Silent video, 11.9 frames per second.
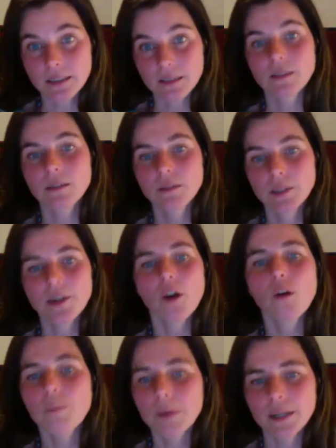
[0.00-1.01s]
We're
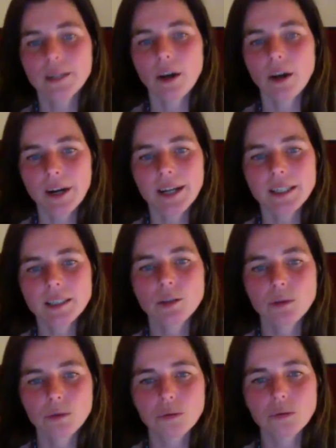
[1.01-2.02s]
opening our eyes
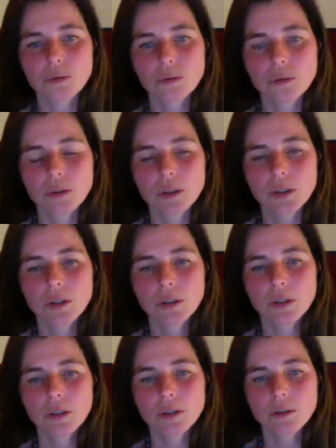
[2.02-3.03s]
to
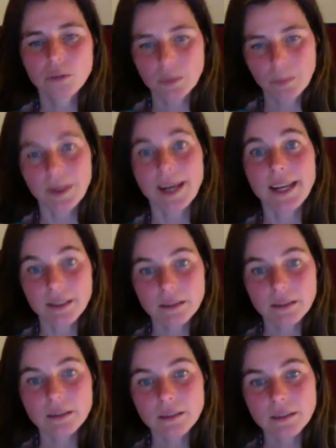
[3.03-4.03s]
the pain
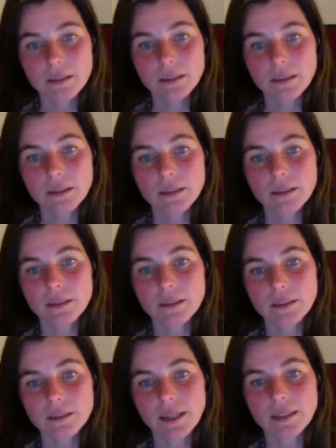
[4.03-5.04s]
that